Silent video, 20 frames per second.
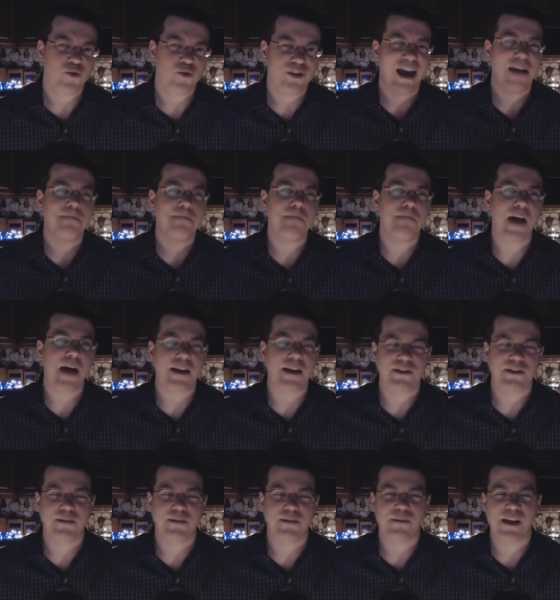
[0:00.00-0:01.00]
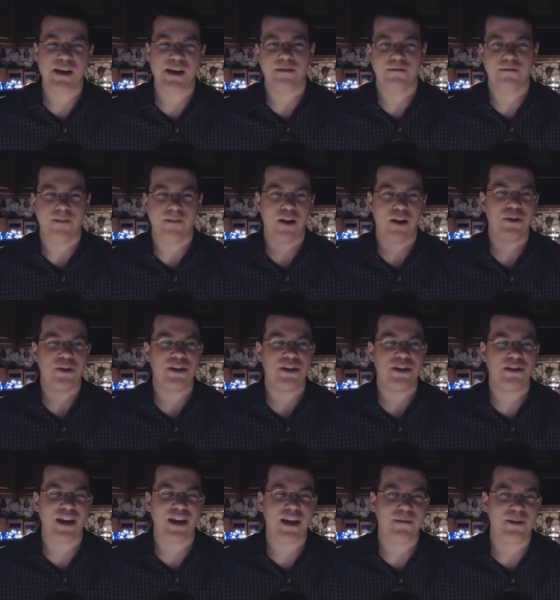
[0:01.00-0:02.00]
So Tom Mes makes the
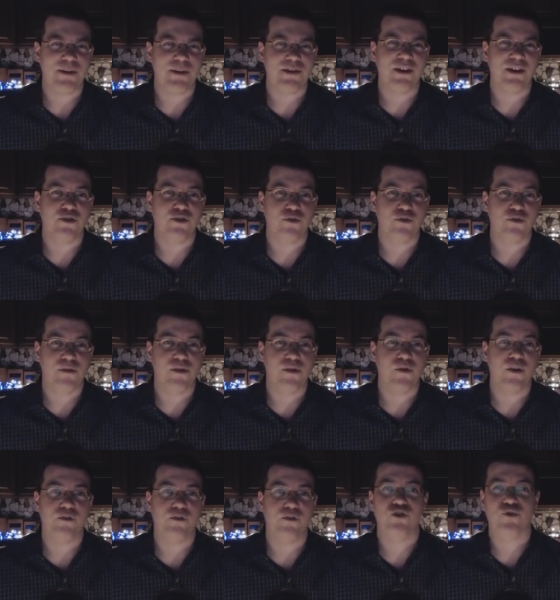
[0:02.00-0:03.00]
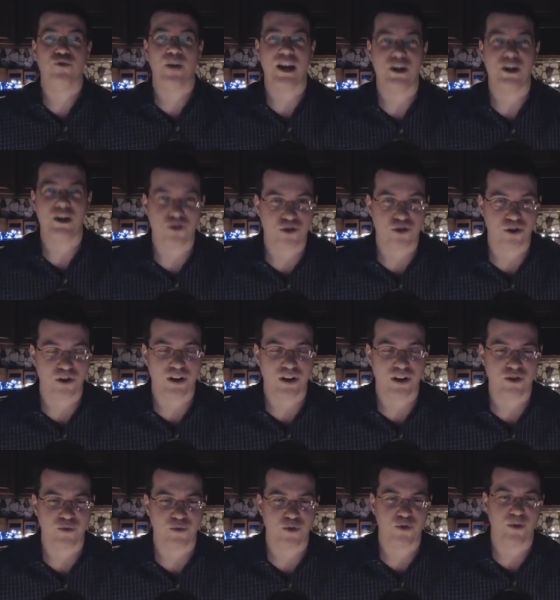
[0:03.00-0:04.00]
following statements in his review of Strange
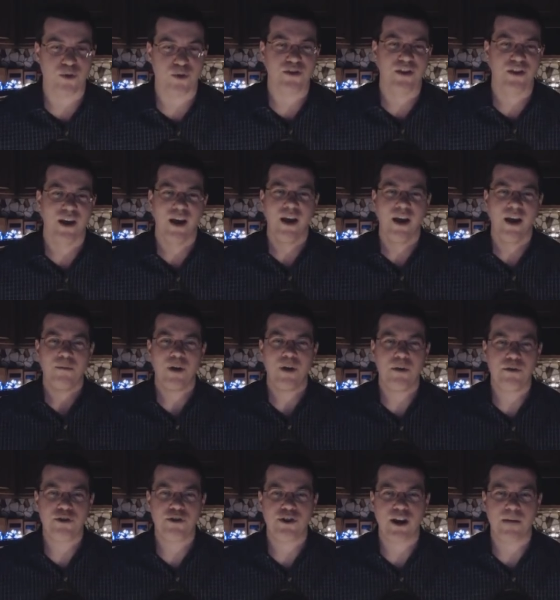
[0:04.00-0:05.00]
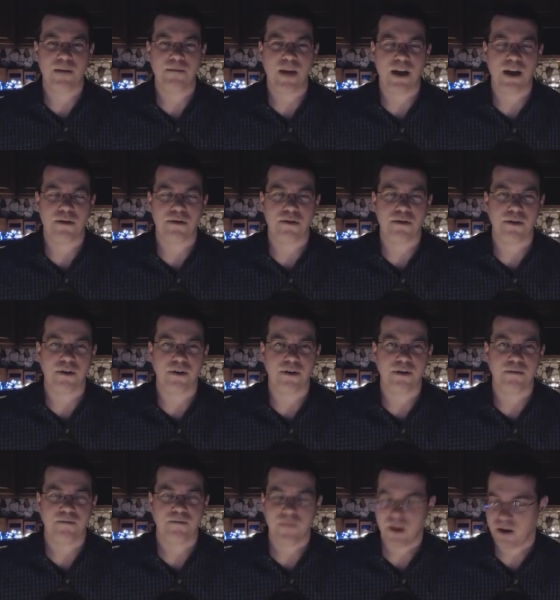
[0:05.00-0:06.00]
Circus, which was published on May
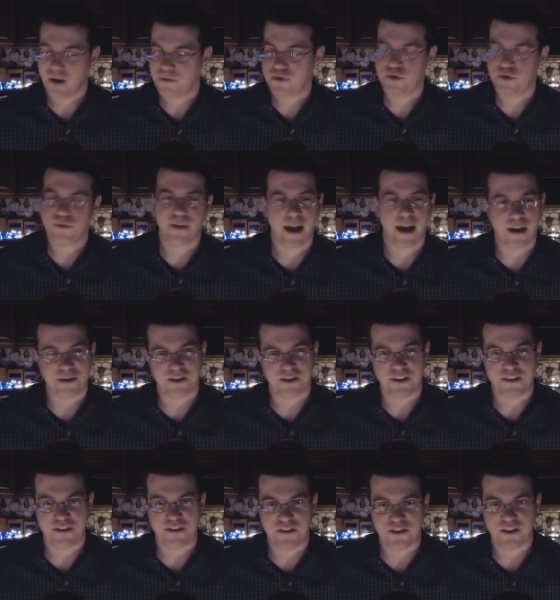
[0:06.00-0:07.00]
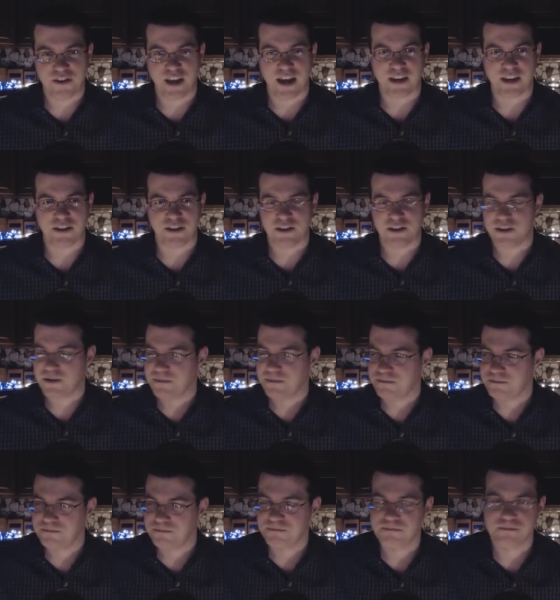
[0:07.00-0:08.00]
third of two thousand six.
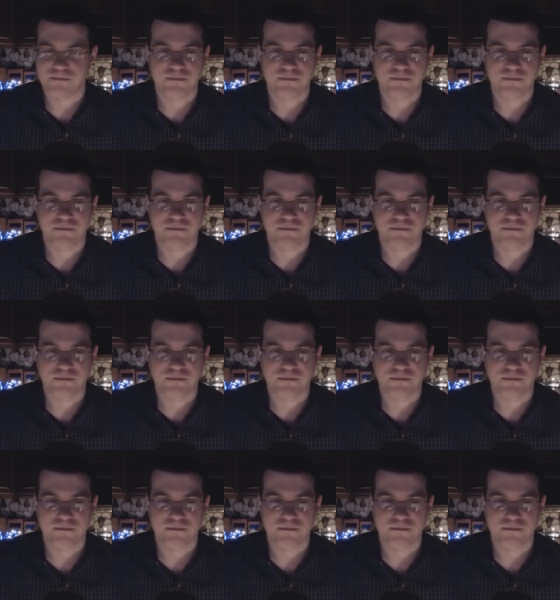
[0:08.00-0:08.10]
